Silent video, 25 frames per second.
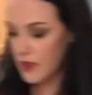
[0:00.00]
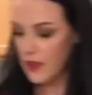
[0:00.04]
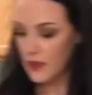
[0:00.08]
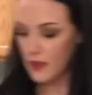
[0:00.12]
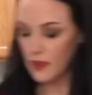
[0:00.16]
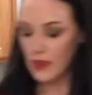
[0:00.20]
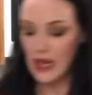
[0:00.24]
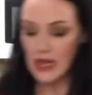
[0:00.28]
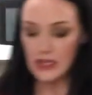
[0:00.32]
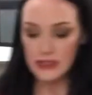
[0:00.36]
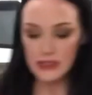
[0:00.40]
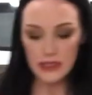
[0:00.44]

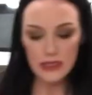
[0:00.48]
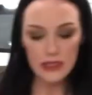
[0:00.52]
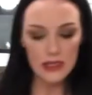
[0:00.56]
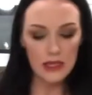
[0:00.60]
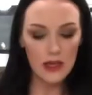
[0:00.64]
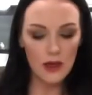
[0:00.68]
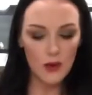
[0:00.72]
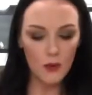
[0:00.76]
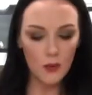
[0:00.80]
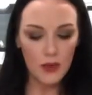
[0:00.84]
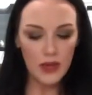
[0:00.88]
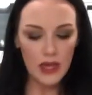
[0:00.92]
lastly,
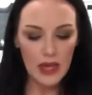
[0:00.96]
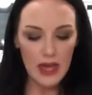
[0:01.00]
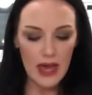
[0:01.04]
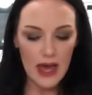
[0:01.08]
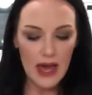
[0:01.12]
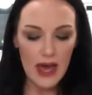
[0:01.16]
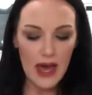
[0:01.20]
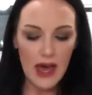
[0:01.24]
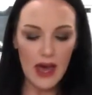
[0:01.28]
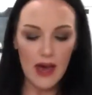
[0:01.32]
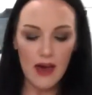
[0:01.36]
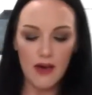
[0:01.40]
we
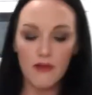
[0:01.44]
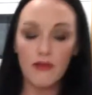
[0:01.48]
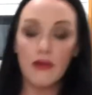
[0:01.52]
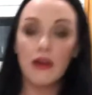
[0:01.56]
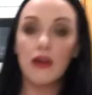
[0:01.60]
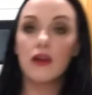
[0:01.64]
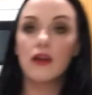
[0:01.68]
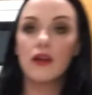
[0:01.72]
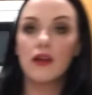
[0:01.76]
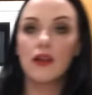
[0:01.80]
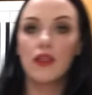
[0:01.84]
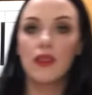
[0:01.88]
have
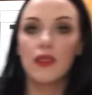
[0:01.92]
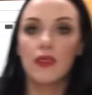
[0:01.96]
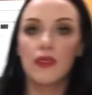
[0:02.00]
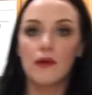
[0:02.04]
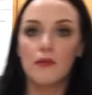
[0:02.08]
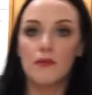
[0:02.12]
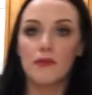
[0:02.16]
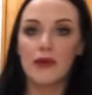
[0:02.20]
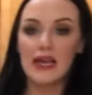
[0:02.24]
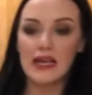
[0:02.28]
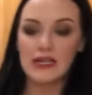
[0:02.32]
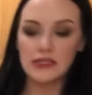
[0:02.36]
the
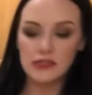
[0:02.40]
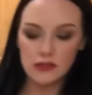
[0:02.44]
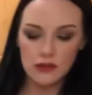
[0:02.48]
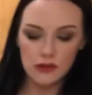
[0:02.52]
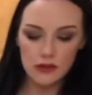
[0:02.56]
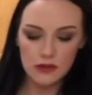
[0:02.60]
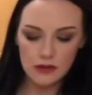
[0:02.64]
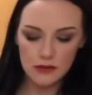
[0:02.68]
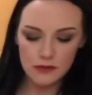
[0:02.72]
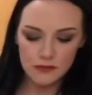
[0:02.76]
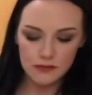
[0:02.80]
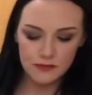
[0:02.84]

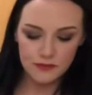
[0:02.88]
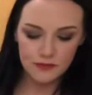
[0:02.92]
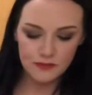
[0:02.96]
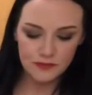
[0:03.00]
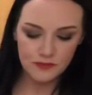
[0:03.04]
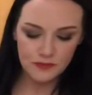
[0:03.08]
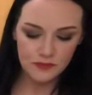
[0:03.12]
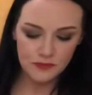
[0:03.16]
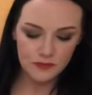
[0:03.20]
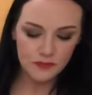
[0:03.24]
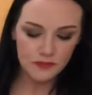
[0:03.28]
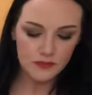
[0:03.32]
basil.
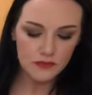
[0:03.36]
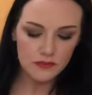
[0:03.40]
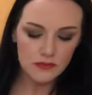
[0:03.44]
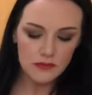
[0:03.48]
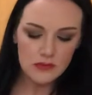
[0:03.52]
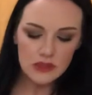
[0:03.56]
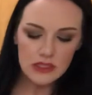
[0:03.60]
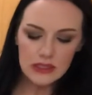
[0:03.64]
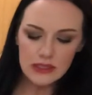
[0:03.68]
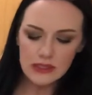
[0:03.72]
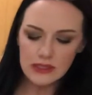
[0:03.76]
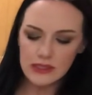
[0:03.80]

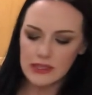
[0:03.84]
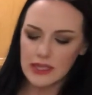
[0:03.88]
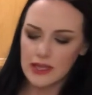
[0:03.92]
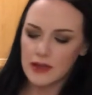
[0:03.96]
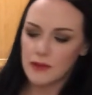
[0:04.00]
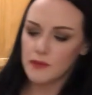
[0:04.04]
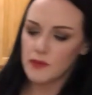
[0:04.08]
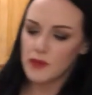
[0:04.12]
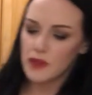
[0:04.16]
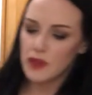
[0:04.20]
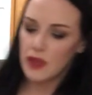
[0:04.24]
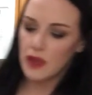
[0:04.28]
Same
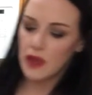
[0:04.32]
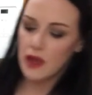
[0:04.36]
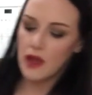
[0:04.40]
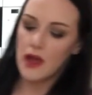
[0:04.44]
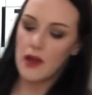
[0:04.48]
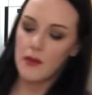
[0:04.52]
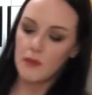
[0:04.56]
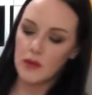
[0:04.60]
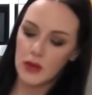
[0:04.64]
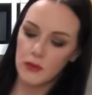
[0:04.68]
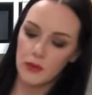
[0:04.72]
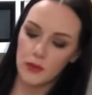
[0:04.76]
thing, I'm
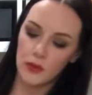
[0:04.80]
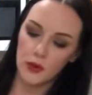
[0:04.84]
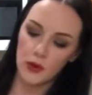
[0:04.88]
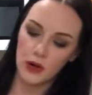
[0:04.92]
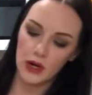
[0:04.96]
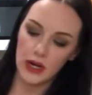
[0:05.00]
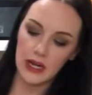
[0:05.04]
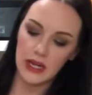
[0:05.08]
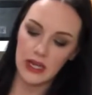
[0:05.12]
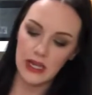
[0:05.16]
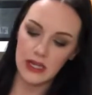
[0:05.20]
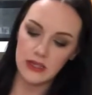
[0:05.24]
gonna pour it
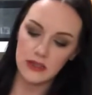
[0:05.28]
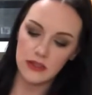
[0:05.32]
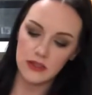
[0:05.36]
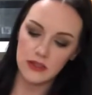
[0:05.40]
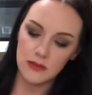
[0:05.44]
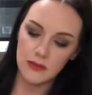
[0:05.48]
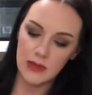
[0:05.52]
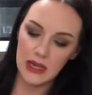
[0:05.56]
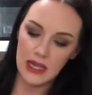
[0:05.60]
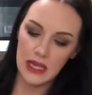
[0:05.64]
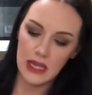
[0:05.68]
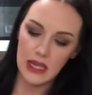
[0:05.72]
into my
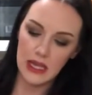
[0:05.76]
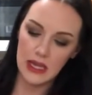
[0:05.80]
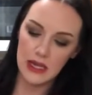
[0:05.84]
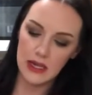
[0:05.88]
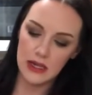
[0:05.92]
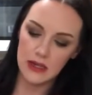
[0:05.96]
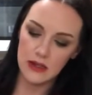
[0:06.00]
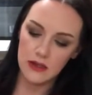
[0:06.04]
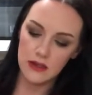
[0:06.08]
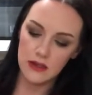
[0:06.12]
hand